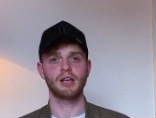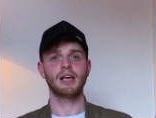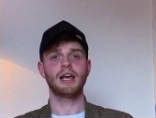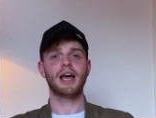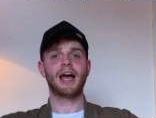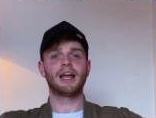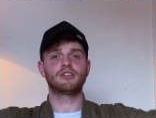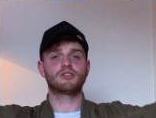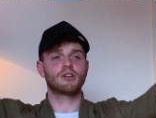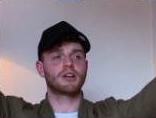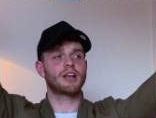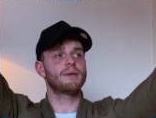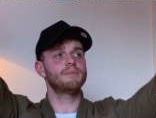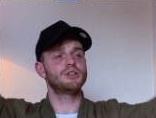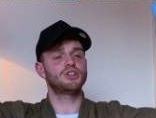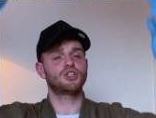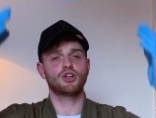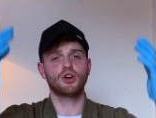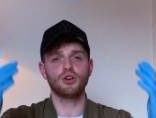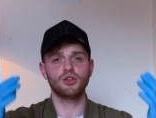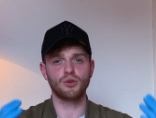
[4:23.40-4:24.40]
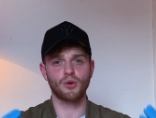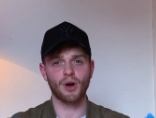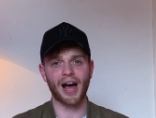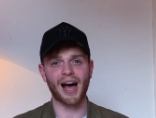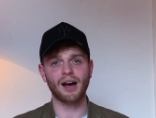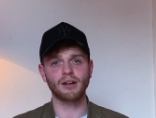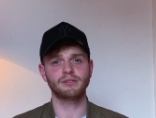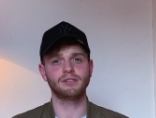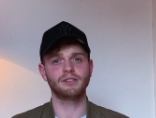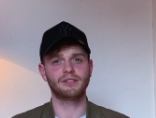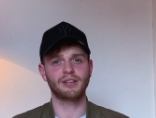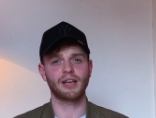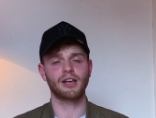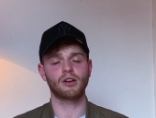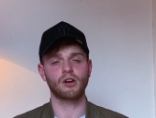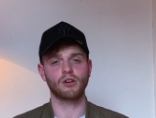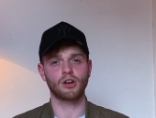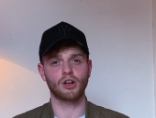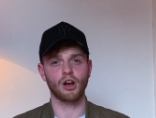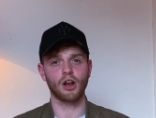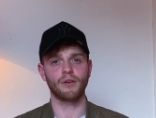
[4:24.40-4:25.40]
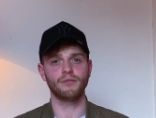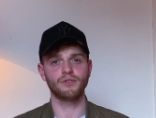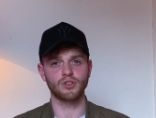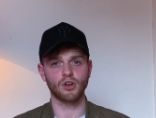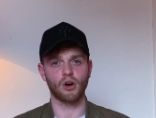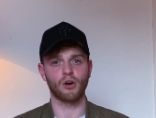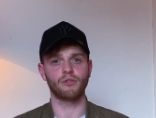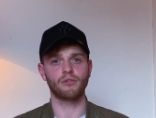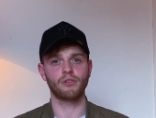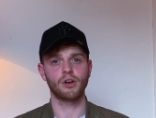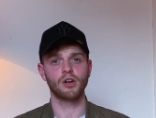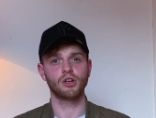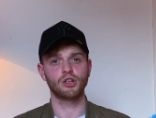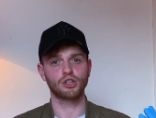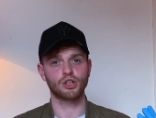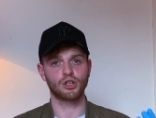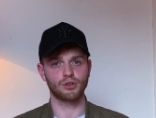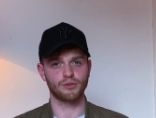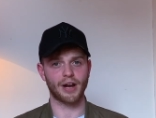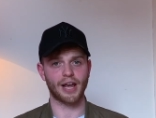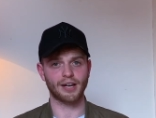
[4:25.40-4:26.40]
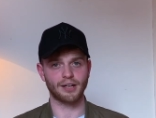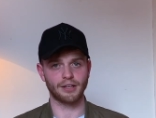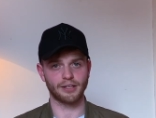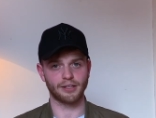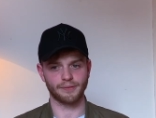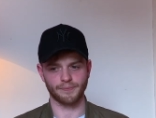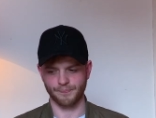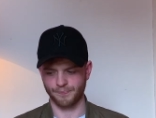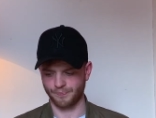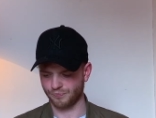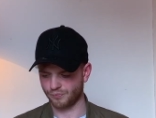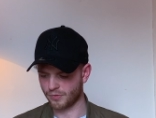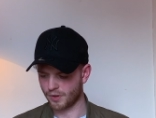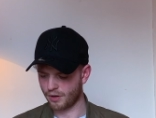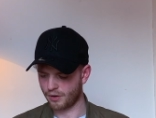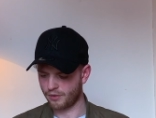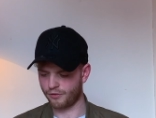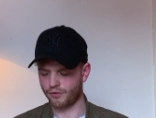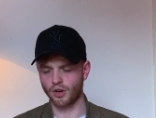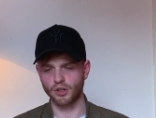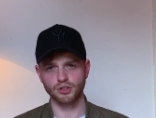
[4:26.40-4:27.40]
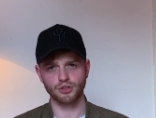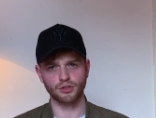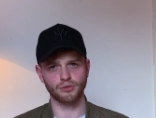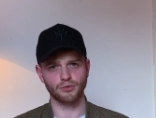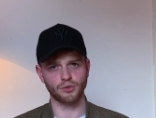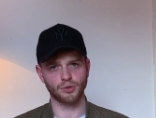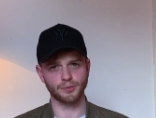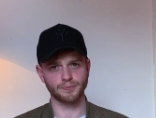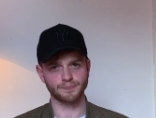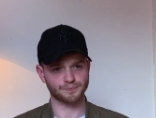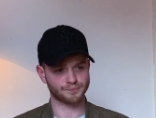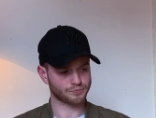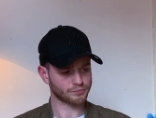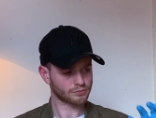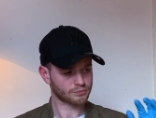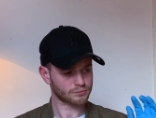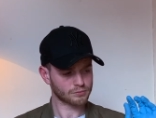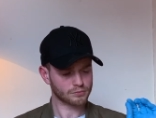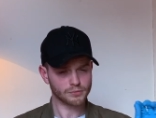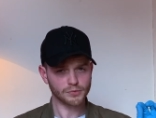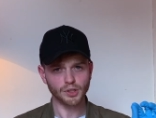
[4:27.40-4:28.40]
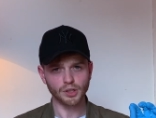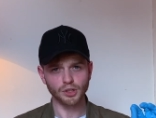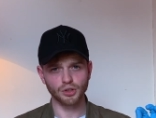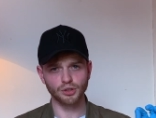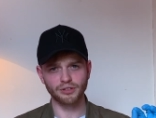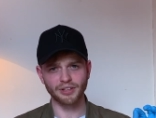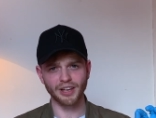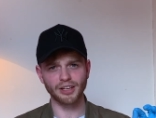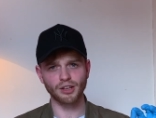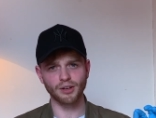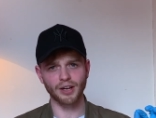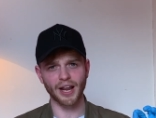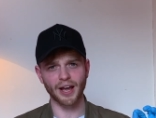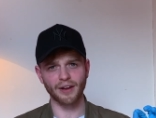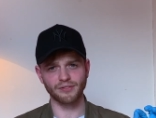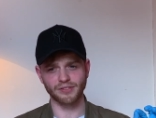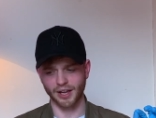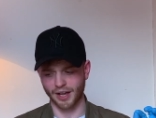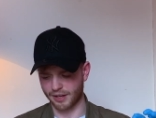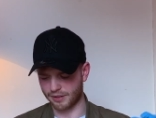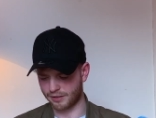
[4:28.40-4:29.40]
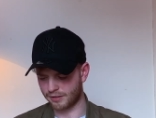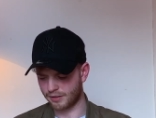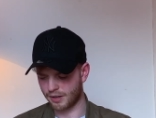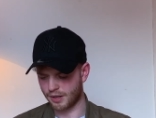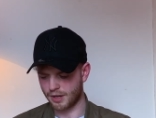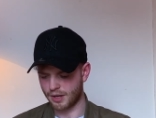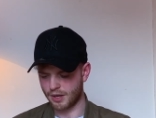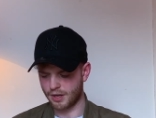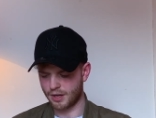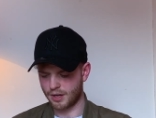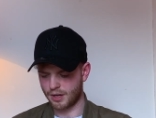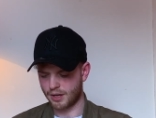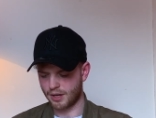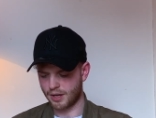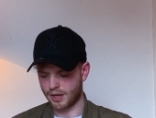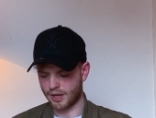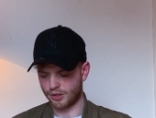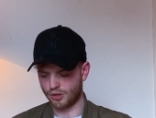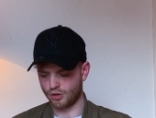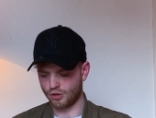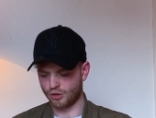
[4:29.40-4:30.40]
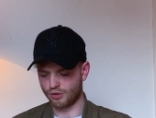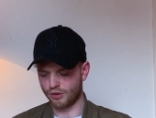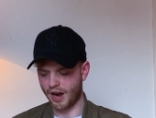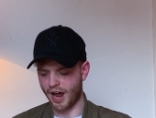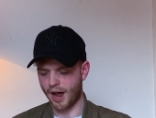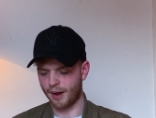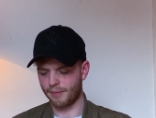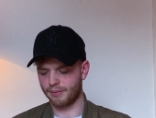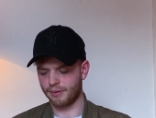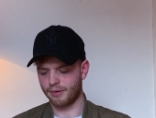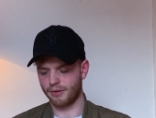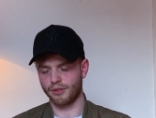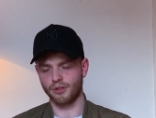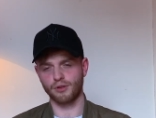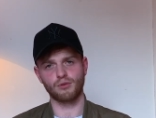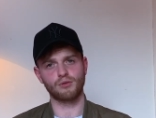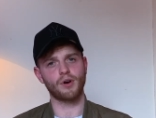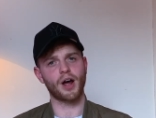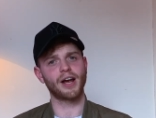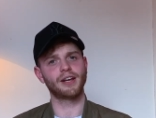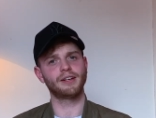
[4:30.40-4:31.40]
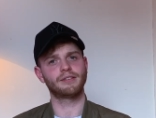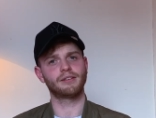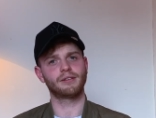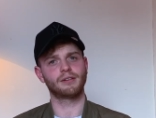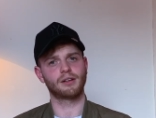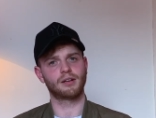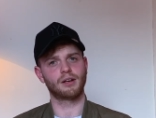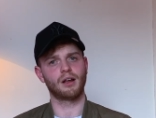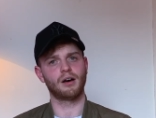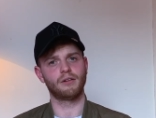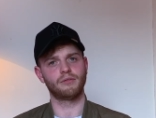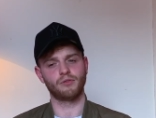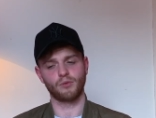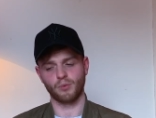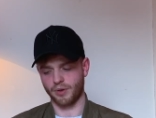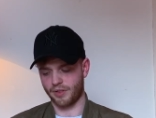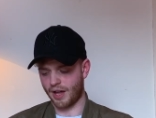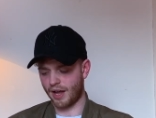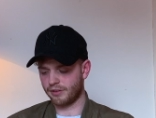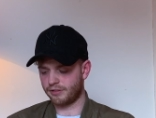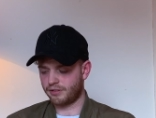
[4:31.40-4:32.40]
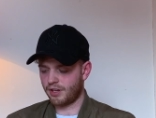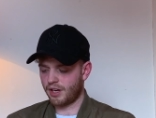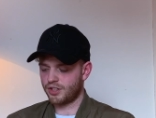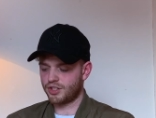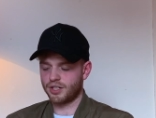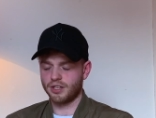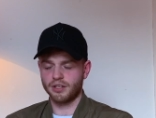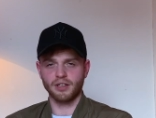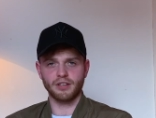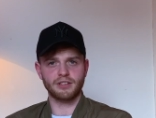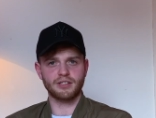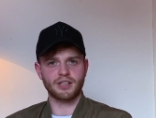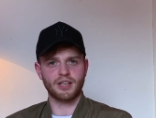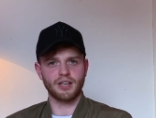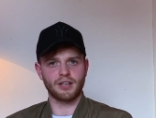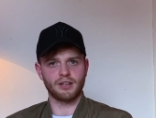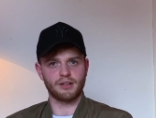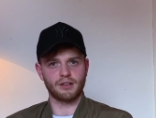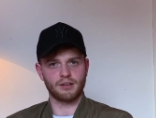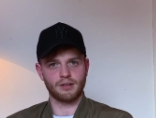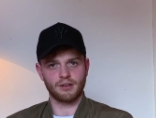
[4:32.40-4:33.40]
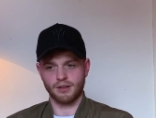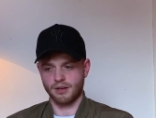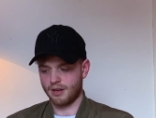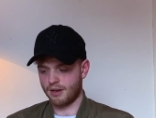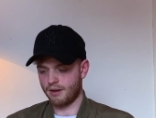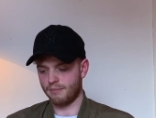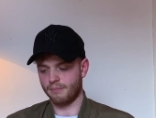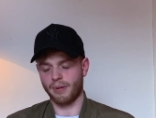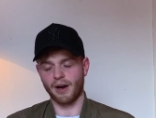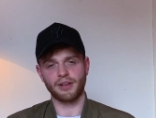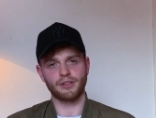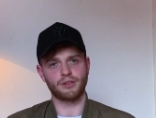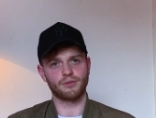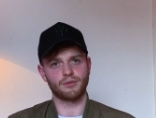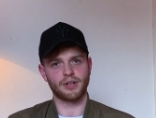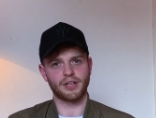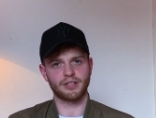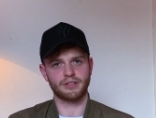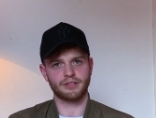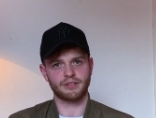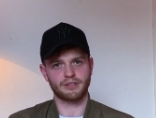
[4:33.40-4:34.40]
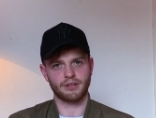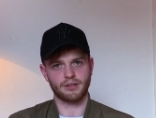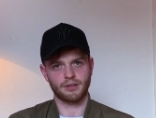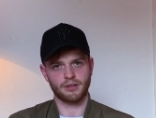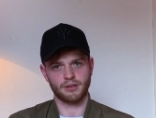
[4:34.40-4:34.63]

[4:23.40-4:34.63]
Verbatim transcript: And so let me show you how to take gloves off correctly. First of all, you take your left hand and you grab the right glove without touching the skin by the wrist.